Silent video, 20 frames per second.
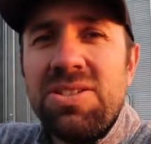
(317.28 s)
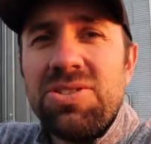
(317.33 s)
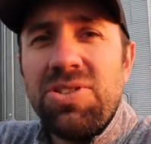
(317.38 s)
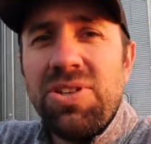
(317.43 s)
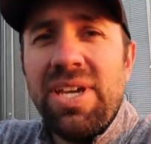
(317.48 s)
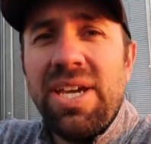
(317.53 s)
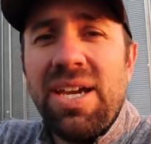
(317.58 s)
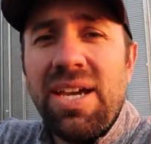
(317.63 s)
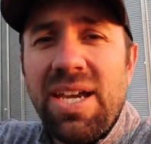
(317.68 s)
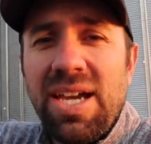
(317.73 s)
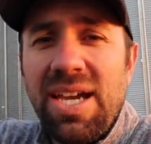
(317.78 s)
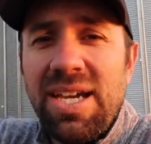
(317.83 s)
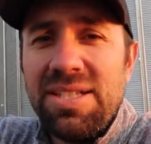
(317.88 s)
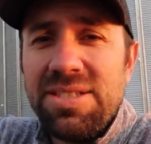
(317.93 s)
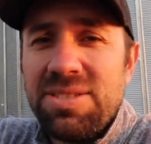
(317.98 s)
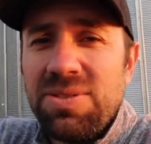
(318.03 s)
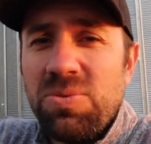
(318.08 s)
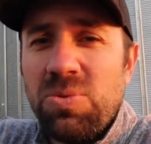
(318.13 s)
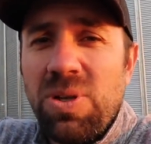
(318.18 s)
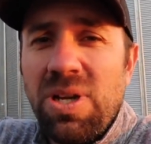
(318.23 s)
So yeah guys,
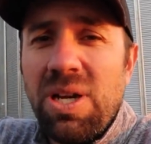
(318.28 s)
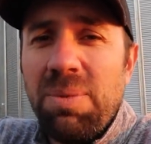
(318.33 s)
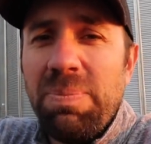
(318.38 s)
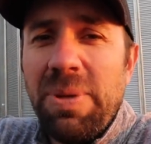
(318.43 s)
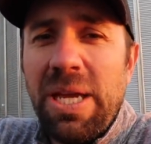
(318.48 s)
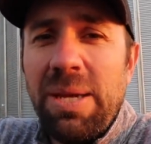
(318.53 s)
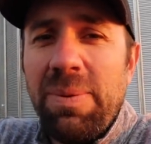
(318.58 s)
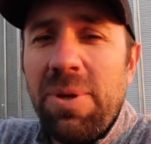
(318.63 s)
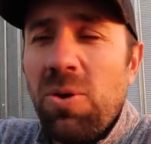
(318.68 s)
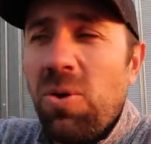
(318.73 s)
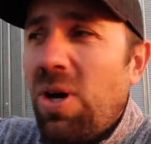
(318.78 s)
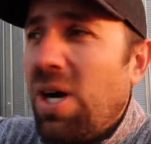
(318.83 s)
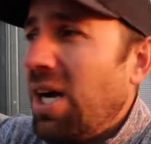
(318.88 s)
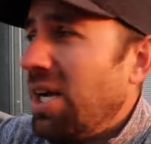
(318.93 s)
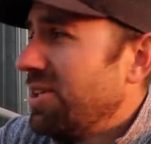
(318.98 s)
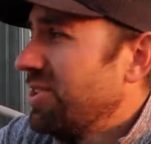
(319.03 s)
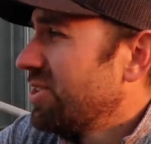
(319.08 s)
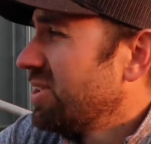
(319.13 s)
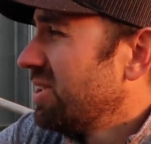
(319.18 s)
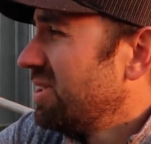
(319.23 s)
we're on baby
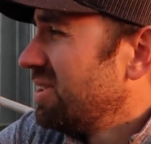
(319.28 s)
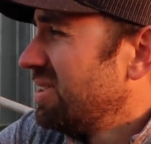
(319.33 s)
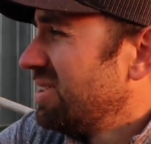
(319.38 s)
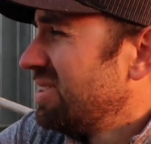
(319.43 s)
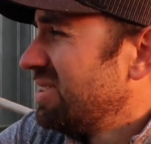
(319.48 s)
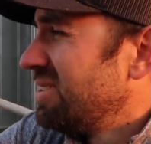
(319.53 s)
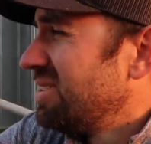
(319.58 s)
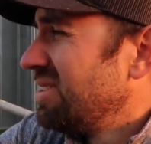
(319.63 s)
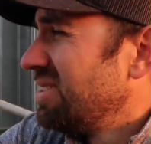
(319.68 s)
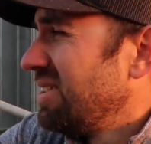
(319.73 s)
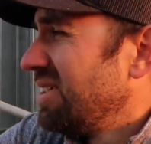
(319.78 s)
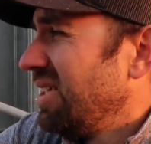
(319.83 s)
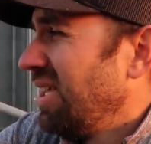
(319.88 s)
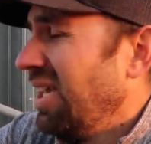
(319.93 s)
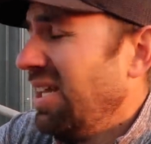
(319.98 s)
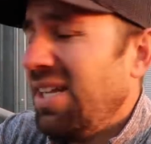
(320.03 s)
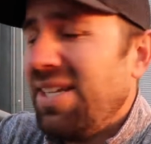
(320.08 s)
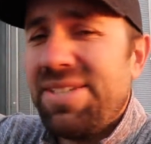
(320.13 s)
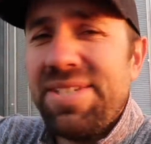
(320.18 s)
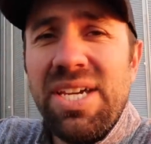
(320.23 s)
watch.
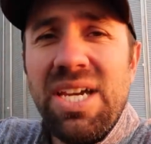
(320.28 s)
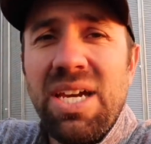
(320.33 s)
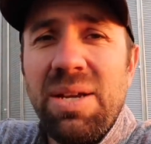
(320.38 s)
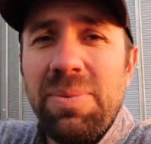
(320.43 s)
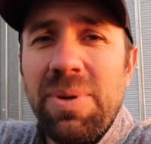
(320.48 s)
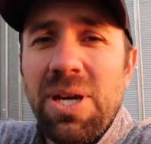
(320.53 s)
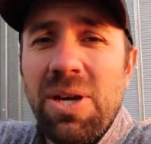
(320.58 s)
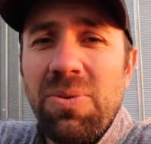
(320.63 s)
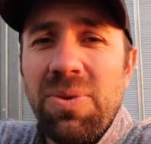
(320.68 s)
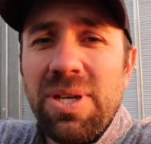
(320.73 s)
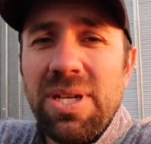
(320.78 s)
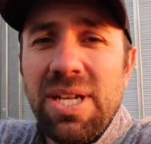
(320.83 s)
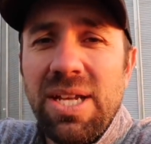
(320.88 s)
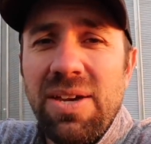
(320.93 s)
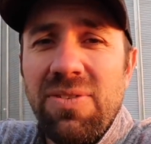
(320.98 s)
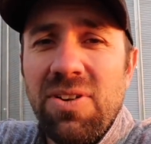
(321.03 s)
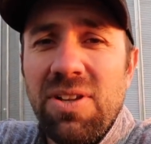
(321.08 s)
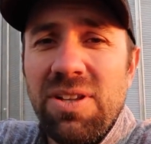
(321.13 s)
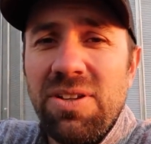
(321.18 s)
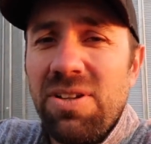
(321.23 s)
Anytime now we could
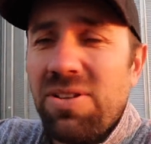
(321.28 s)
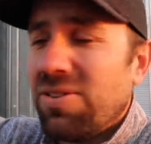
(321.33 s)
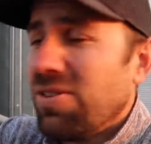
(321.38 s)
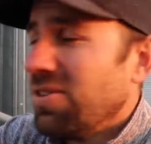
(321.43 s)
have our little